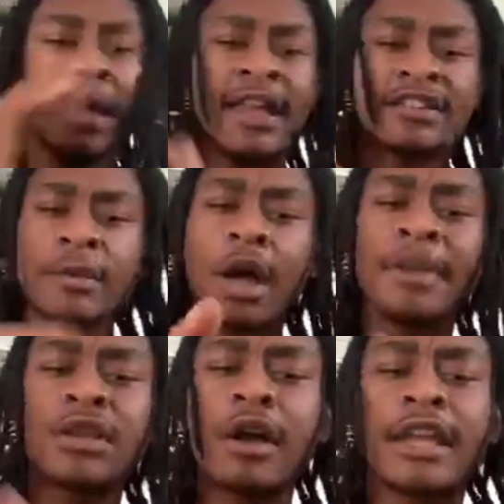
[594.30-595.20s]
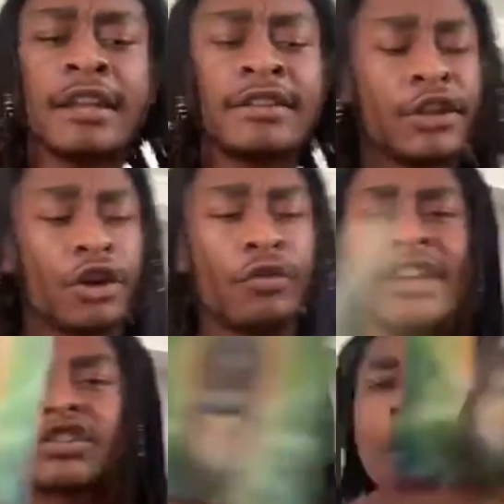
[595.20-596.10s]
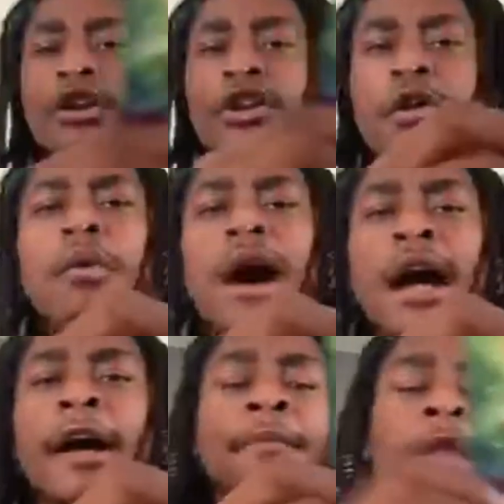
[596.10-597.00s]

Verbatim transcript: Yeah, so we're gonna be talking into the gray squirrel. You know why?